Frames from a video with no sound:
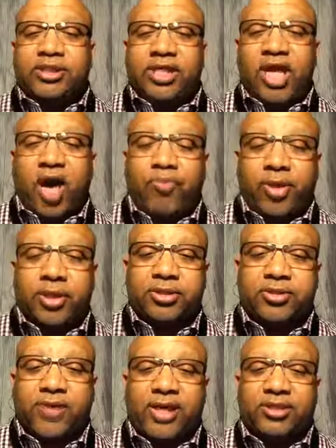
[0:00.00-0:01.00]
see our
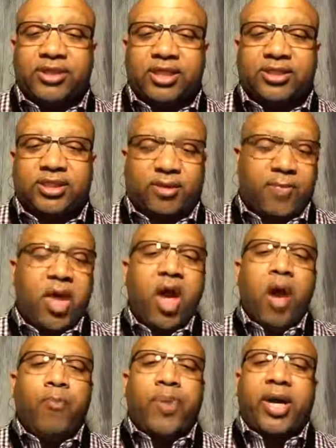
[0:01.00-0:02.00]
brothers or our sisters.
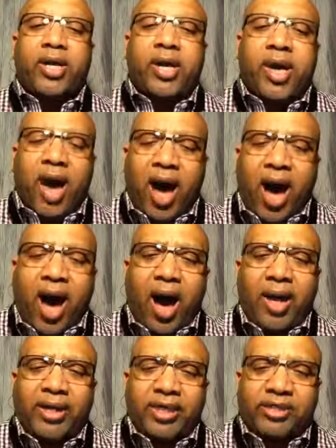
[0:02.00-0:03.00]
But
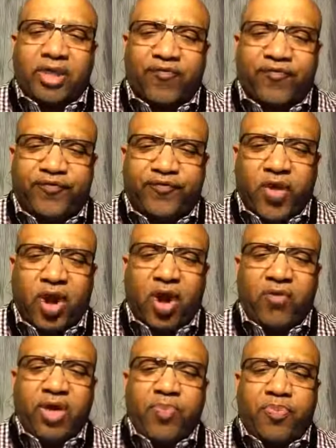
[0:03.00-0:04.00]
God is a
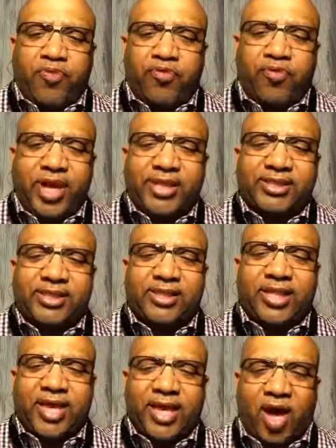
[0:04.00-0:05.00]
very
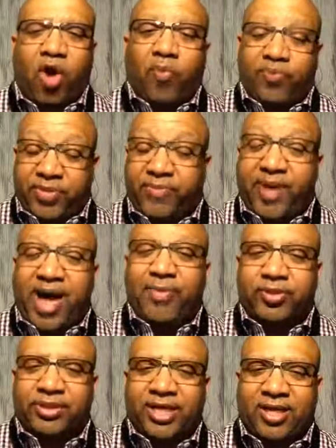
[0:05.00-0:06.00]
present help, the
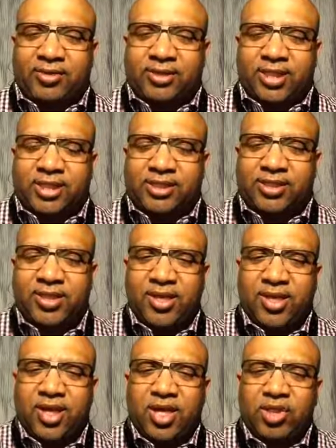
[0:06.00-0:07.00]
Bible tells us.
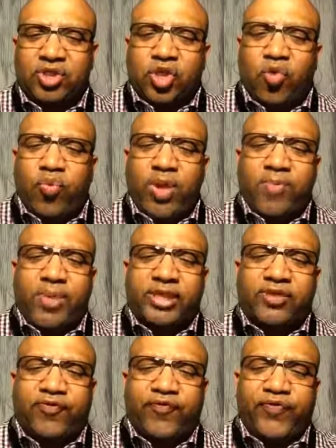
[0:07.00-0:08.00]
So we
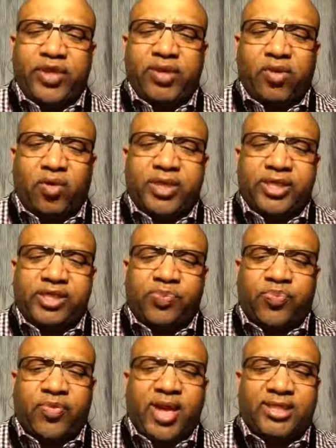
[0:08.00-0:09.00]
must feel his
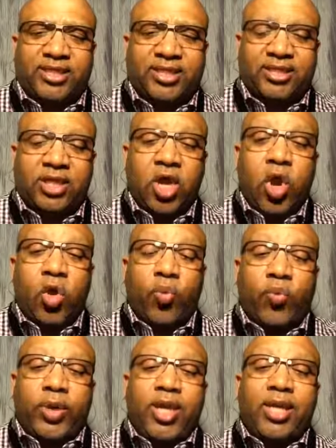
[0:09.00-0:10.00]
presence.
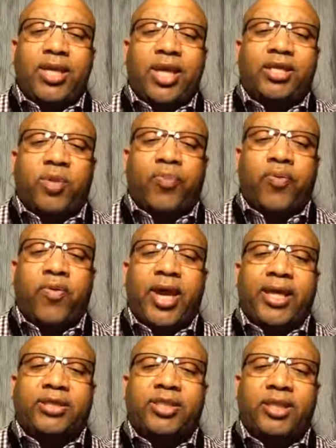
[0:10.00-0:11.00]
We need to
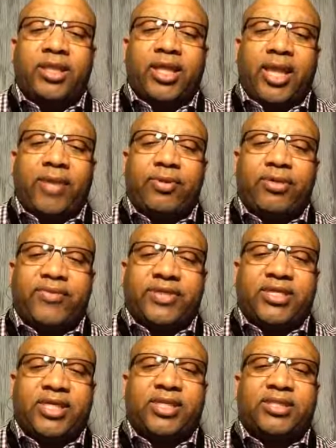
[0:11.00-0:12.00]
pray to the level of
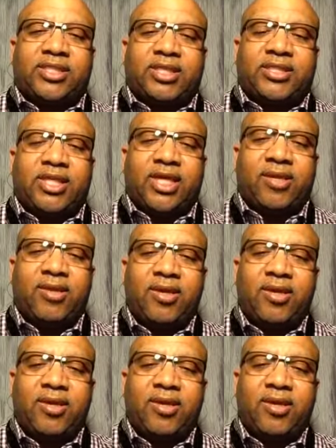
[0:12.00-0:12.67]
intensity